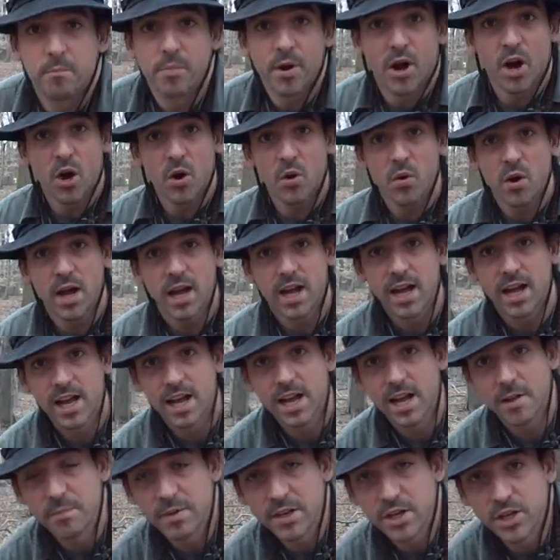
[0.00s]
a bow
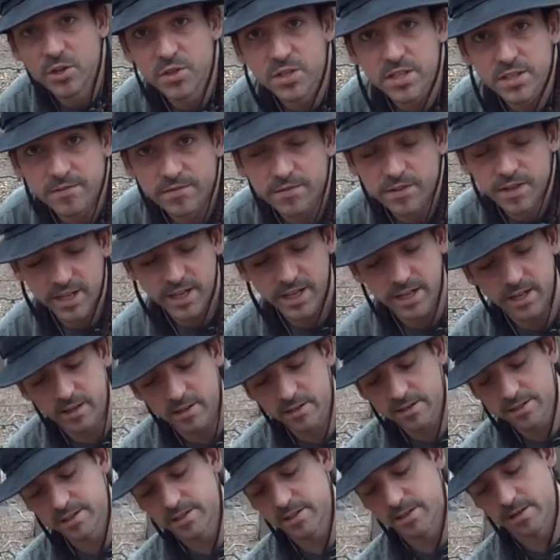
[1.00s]
I've been using for
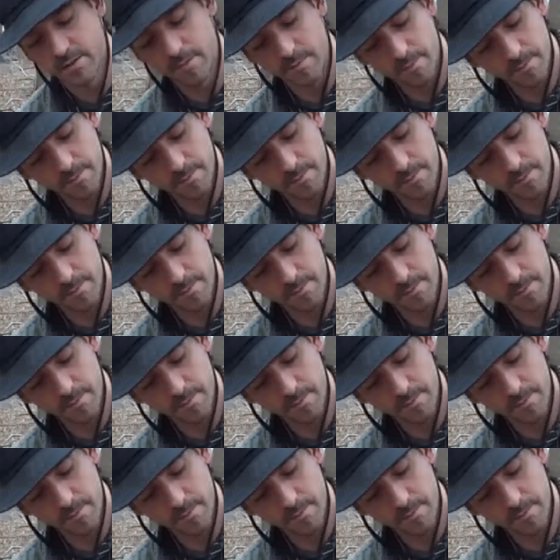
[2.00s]
years.